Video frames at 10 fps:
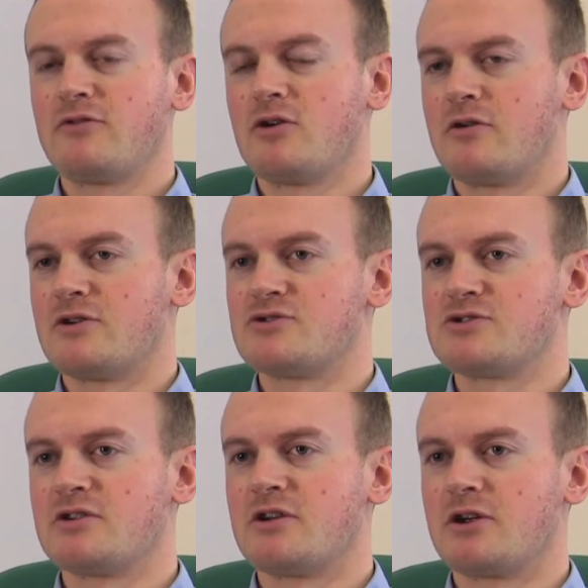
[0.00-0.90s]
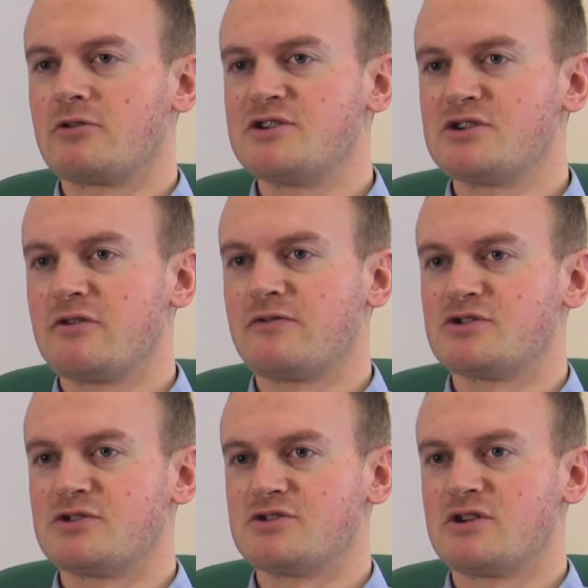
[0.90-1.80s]
if you're interested in increasing
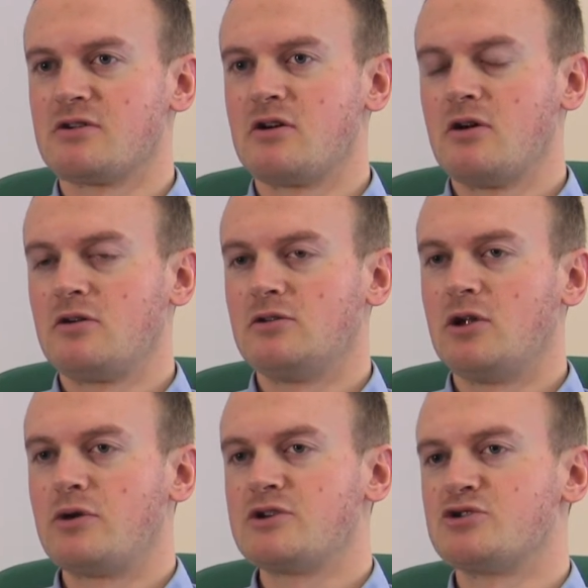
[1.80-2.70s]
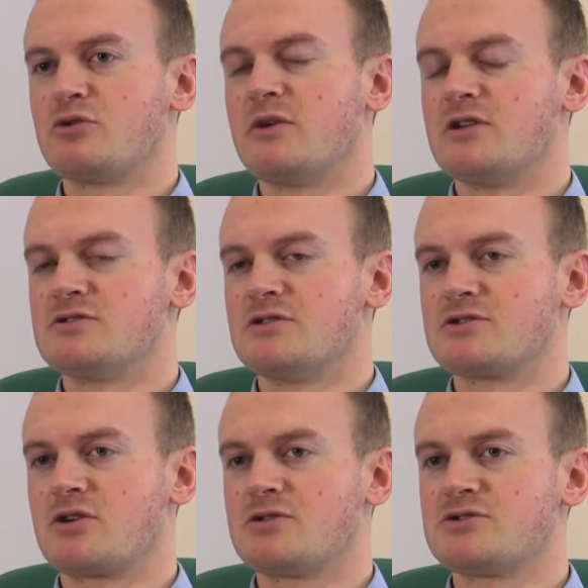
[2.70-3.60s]
efficiency, lowering truck
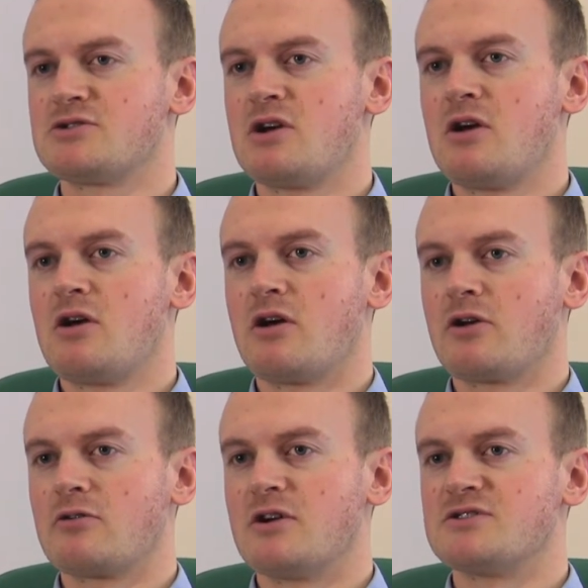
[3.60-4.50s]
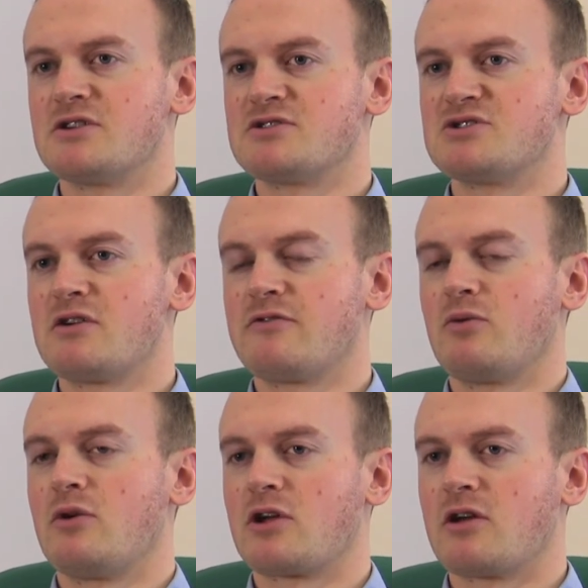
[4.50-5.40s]
maintenance costs and creating a safer
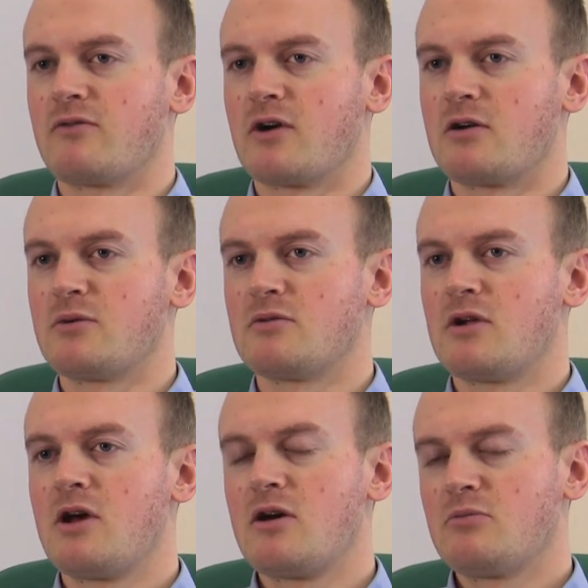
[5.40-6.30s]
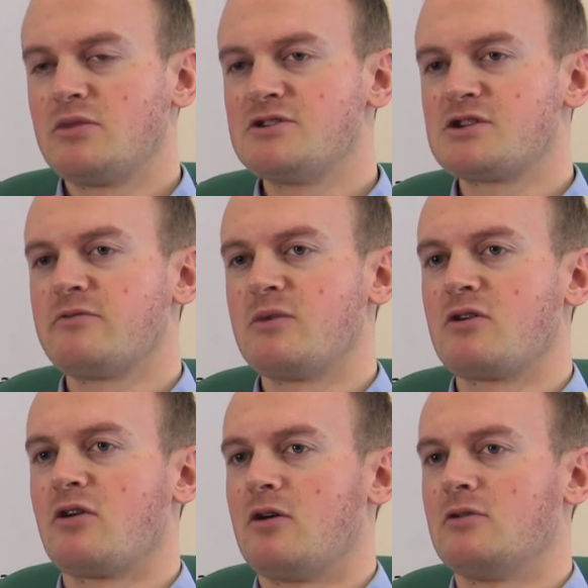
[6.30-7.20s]
working environment, please give me
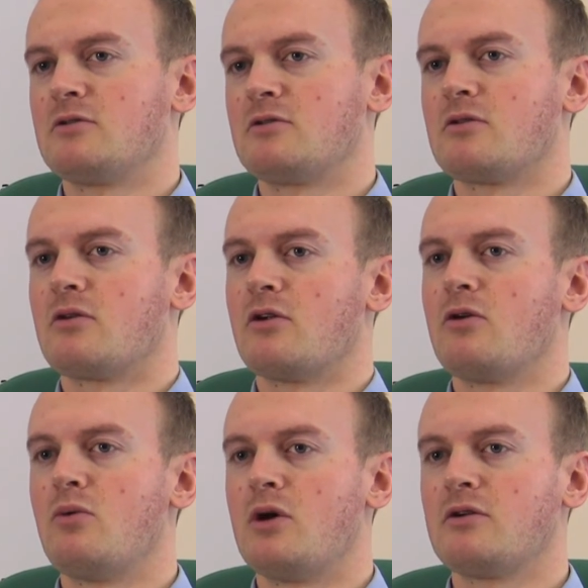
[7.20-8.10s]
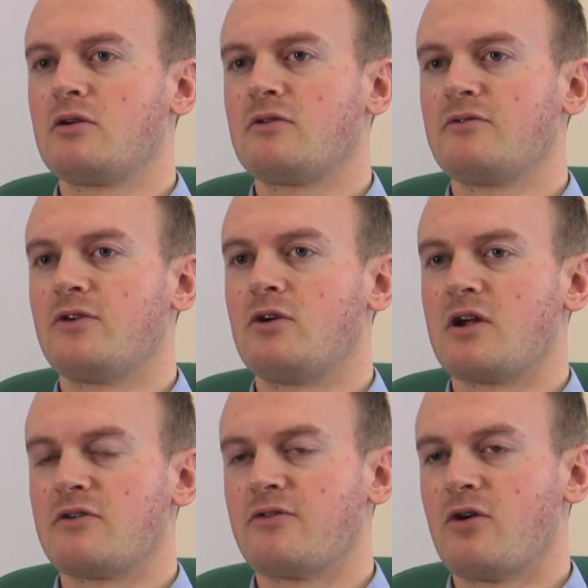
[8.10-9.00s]
a call on 01
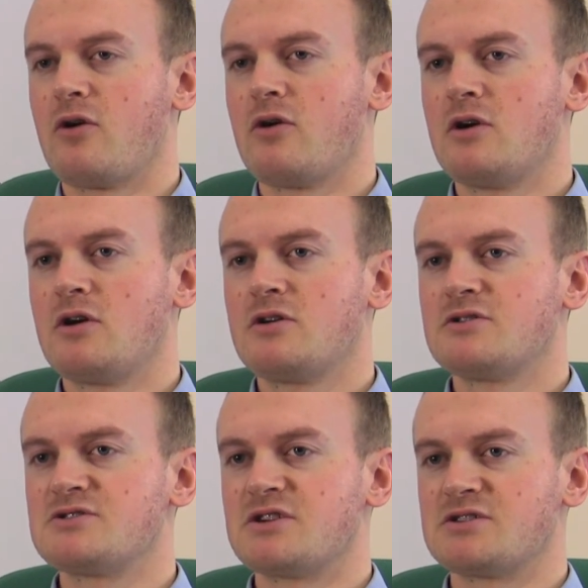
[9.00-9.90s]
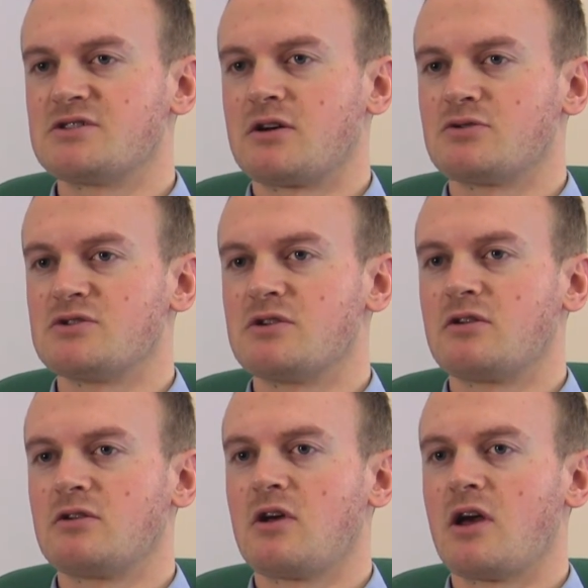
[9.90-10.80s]
484
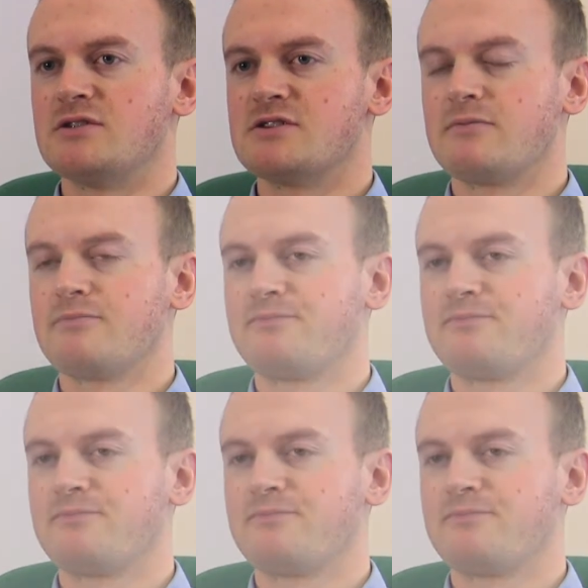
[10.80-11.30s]
6080.